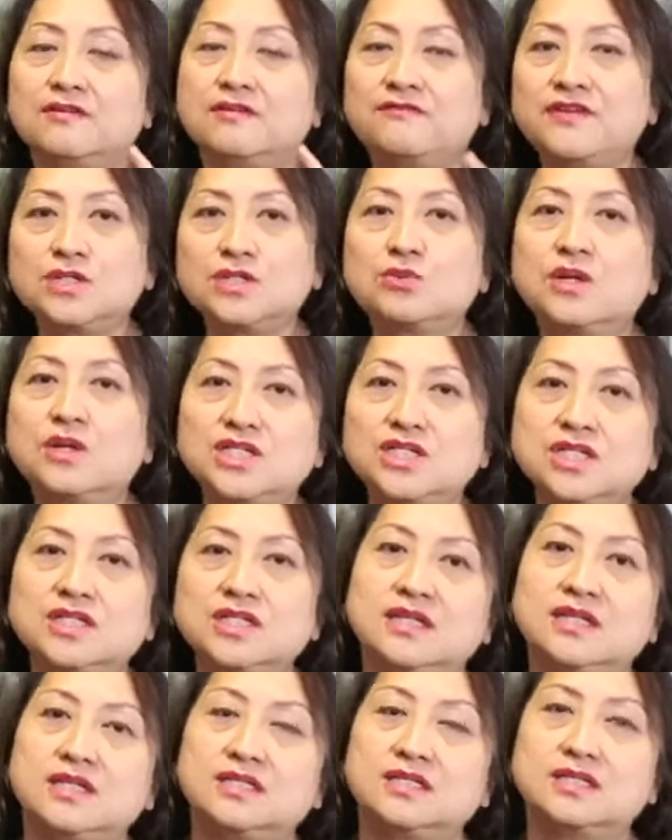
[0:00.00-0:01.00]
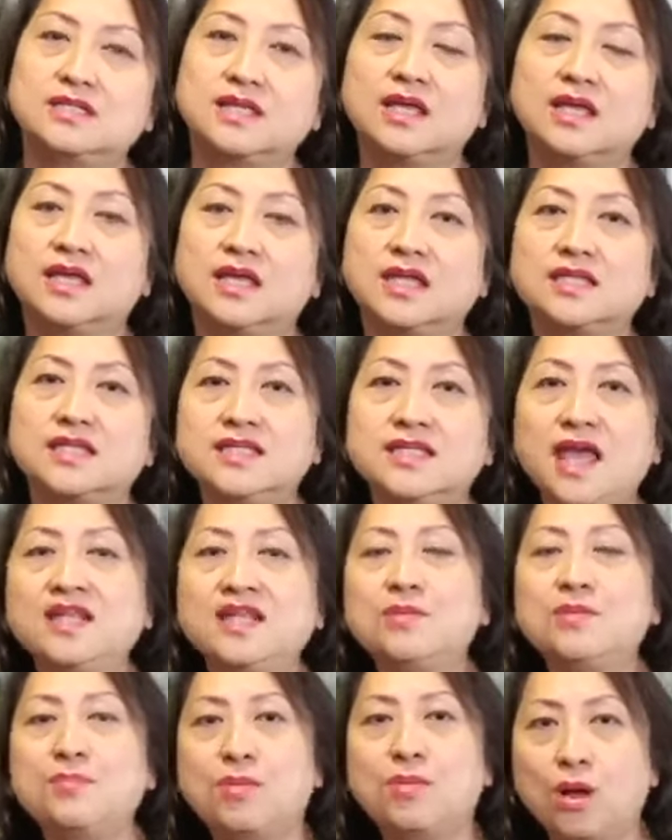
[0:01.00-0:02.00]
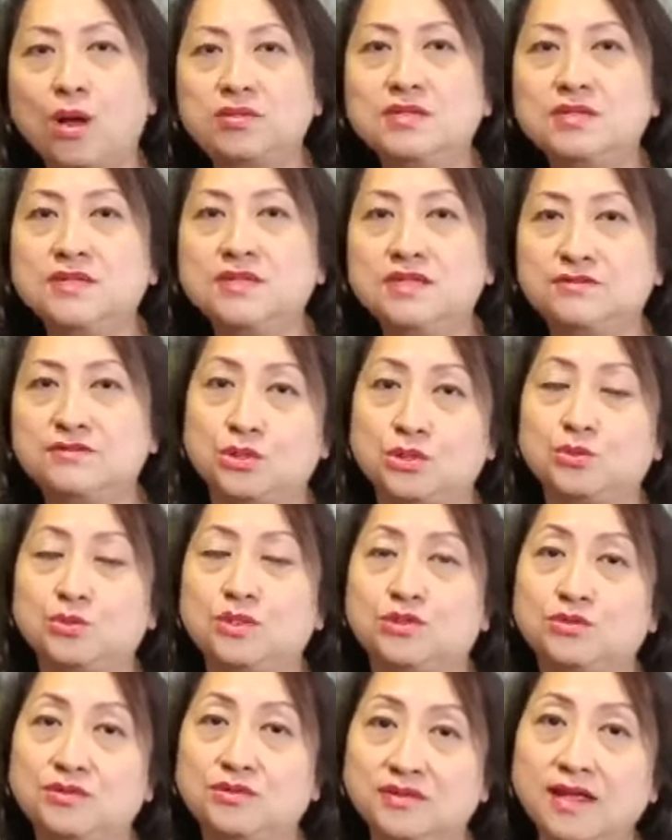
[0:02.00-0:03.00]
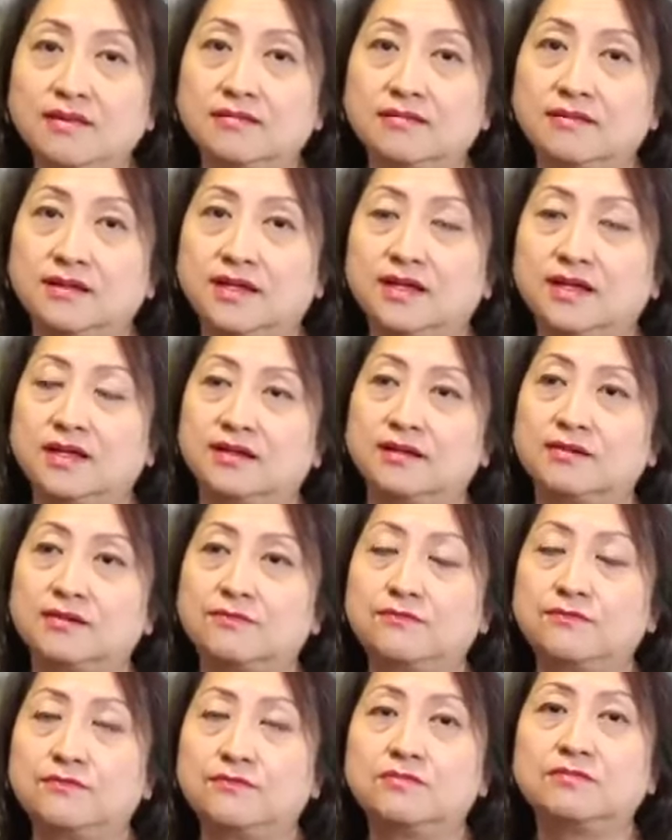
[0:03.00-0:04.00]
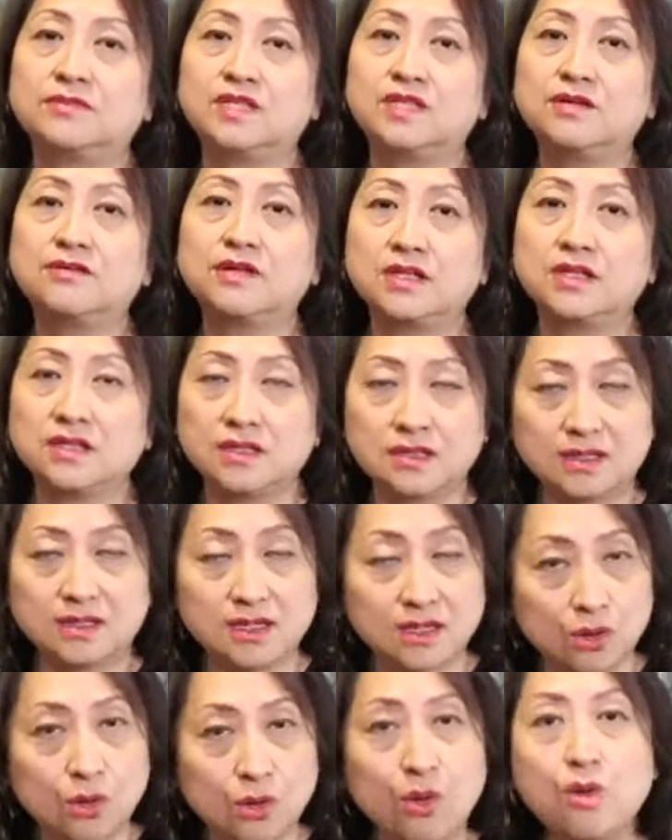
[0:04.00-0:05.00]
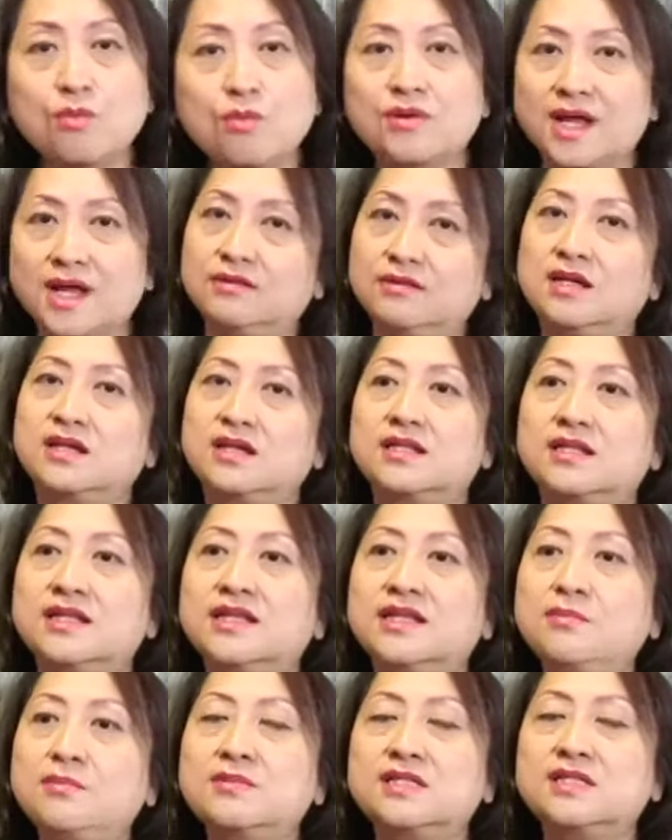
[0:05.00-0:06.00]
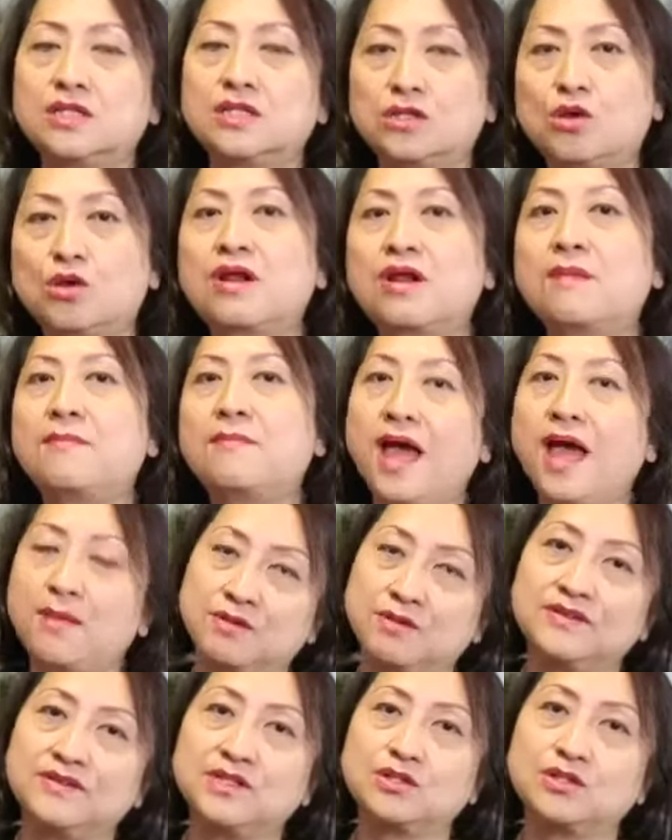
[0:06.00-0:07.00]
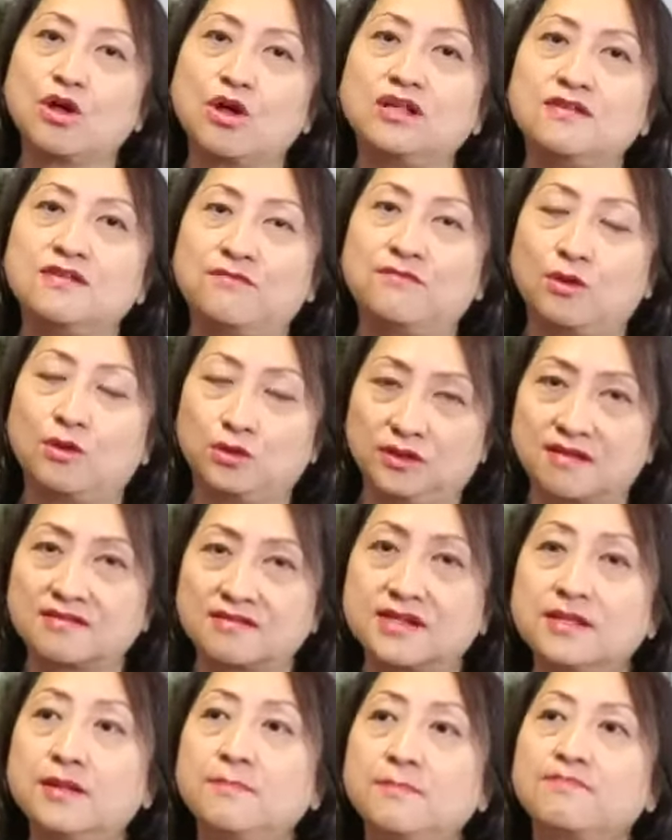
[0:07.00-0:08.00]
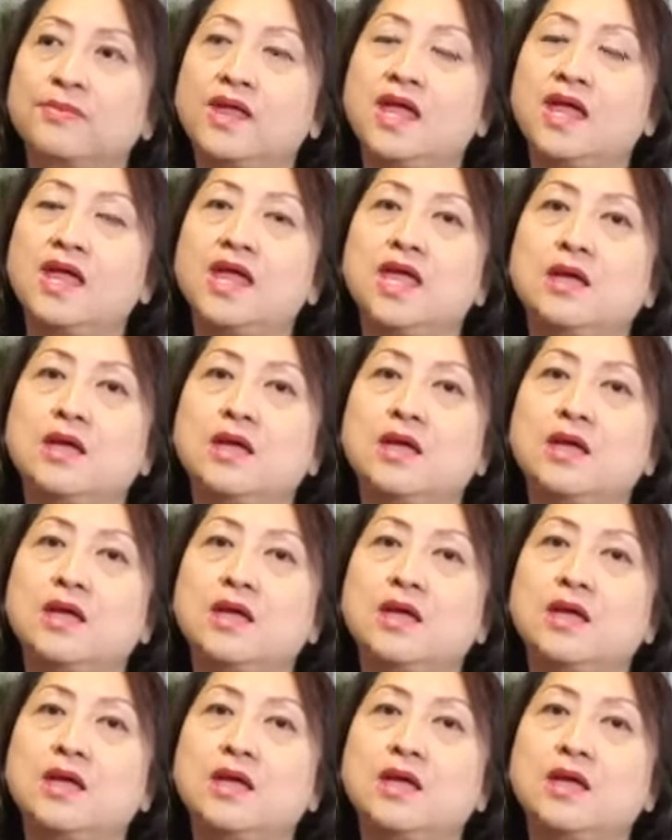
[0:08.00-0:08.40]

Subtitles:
The first question is there any problem if she were to take Dicloran? Her name is Dicloran, but I prefer to call it Voltaren